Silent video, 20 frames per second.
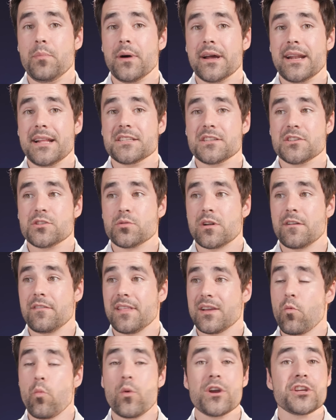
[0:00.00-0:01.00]
but as a sort of
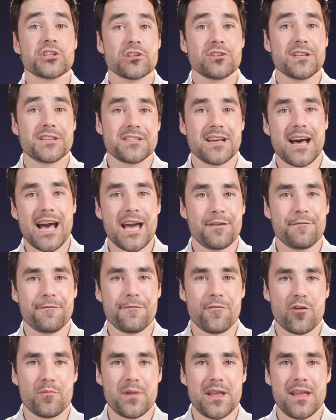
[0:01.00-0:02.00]
like wish list item
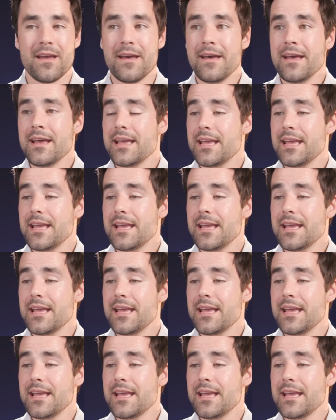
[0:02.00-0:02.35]
for me